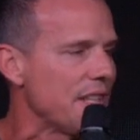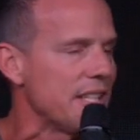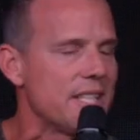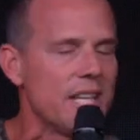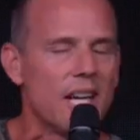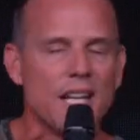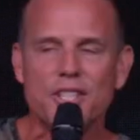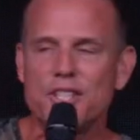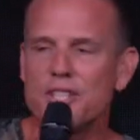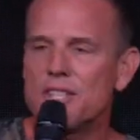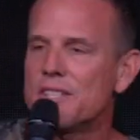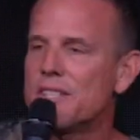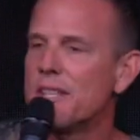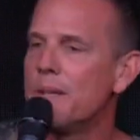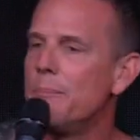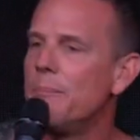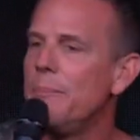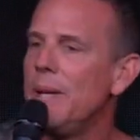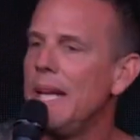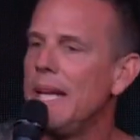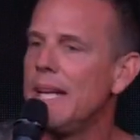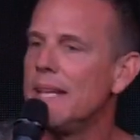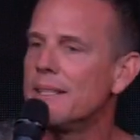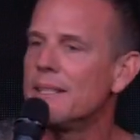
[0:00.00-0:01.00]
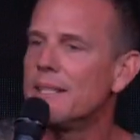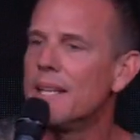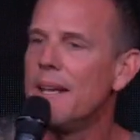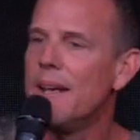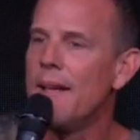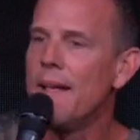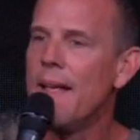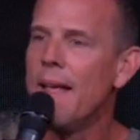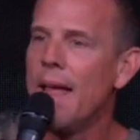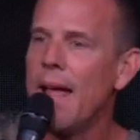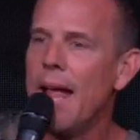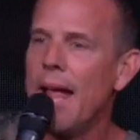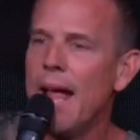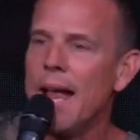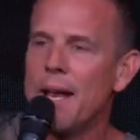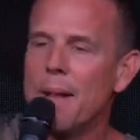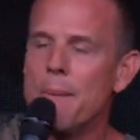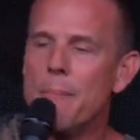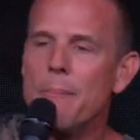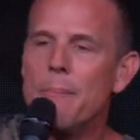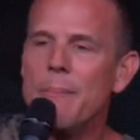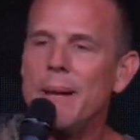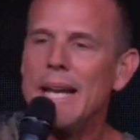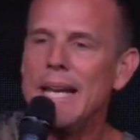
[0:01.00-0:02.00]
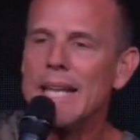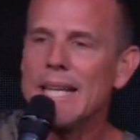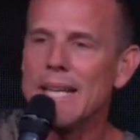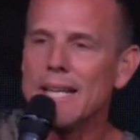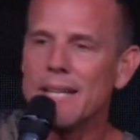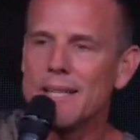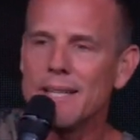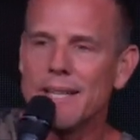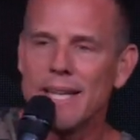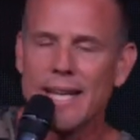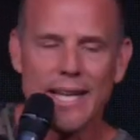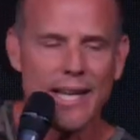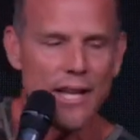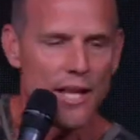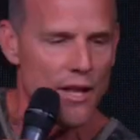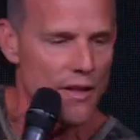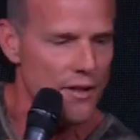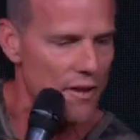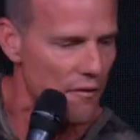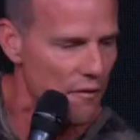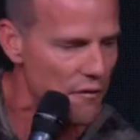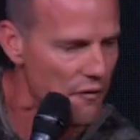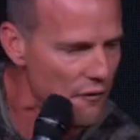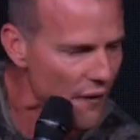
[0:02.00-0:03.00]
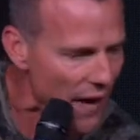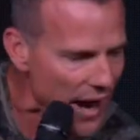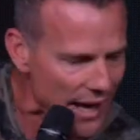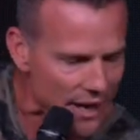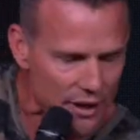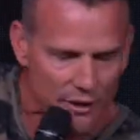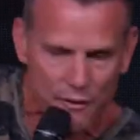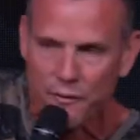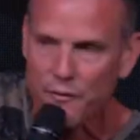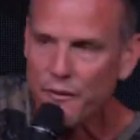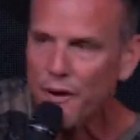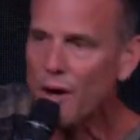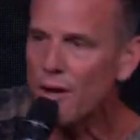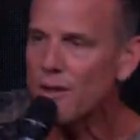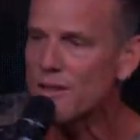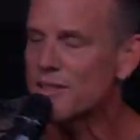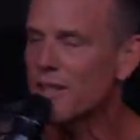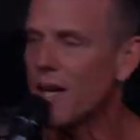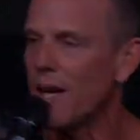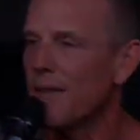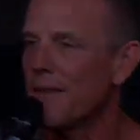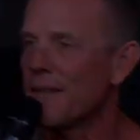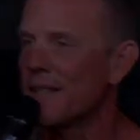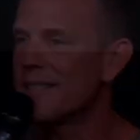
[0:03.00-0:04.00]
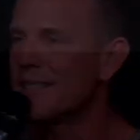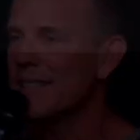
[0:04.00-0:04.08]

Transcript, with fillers: and touches the meat. And immediately the fire falls on the